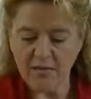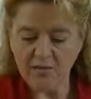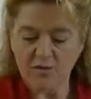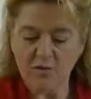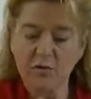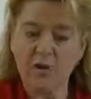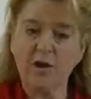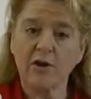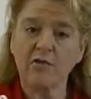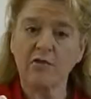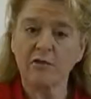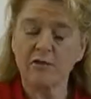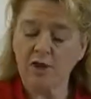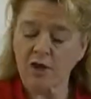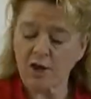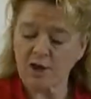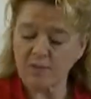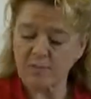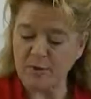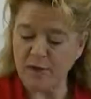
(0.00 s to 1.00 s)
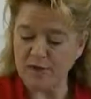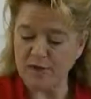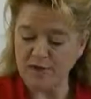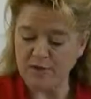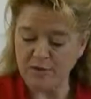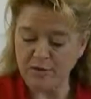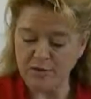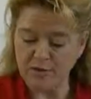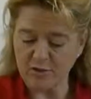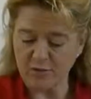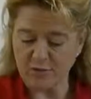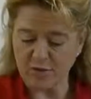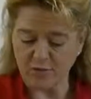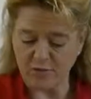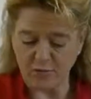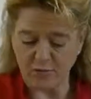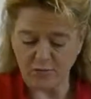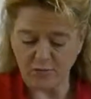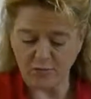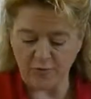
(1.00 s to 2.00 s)
do hear the dogs barking, those are my
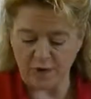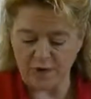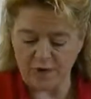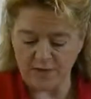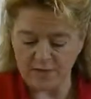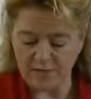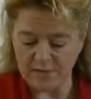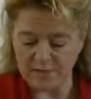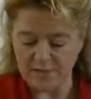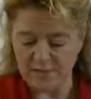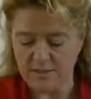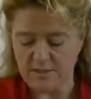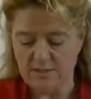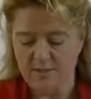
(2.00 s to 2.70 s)
little friends.